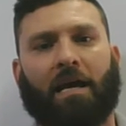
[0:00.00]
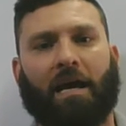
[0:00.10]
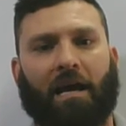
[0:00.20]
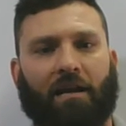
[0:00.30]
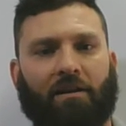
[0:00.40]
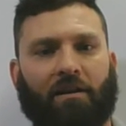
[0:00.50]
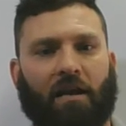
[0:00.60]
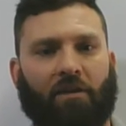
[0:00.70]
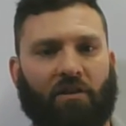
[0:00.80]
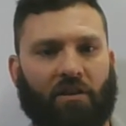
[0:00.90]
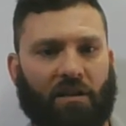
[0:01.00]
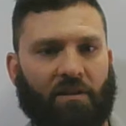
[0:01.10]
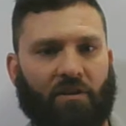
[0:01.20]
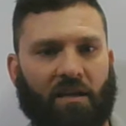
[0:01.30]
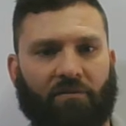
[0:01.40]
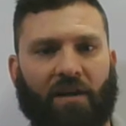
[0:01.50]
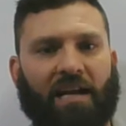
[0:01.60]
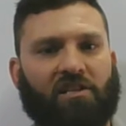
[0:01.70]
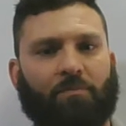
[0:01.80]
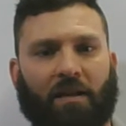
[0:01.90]
And then the
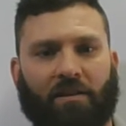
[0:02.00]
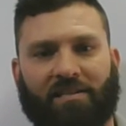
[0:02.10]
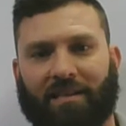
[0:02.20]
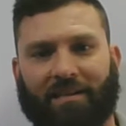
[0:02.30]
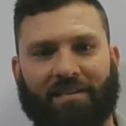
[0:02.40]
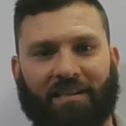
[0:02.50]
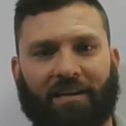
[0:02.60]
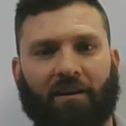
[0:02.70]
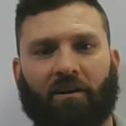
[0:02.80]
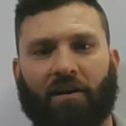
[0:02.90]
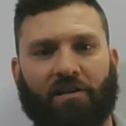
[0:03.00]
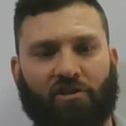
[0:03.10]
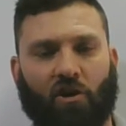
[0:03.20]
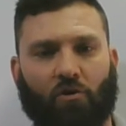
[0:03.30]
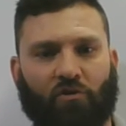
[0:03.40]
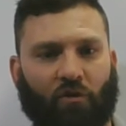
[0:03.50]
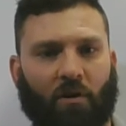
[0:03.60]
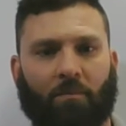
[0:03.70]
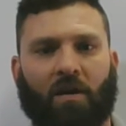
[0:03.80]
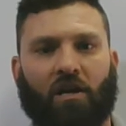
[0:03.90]
advancement in the CNC areas goes
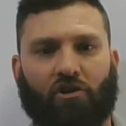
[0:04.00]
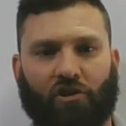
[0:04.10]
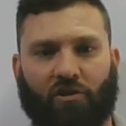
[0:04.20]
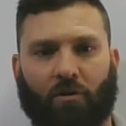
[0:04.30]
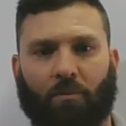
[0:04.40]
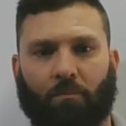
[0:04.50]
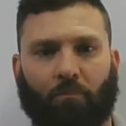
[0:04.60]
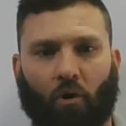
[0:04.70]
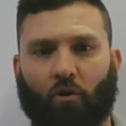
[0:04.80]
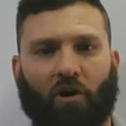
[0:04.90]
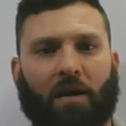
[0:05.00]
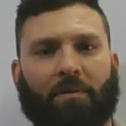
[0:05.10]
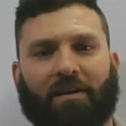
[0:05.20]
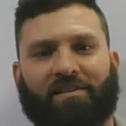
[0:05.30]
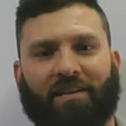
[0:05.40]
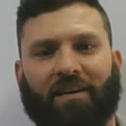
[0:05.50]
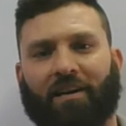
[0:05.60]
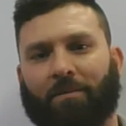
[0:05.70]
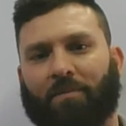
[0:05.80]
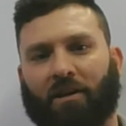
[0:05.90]
from just programming and
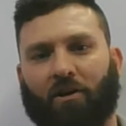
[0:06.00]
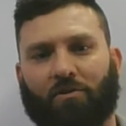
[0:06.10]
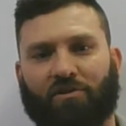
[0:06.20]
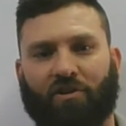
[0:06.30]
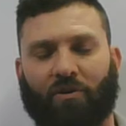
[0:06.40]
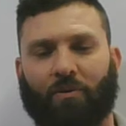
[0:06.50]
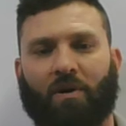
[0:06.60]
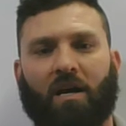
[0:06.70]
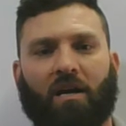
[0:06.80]
setup. It goes to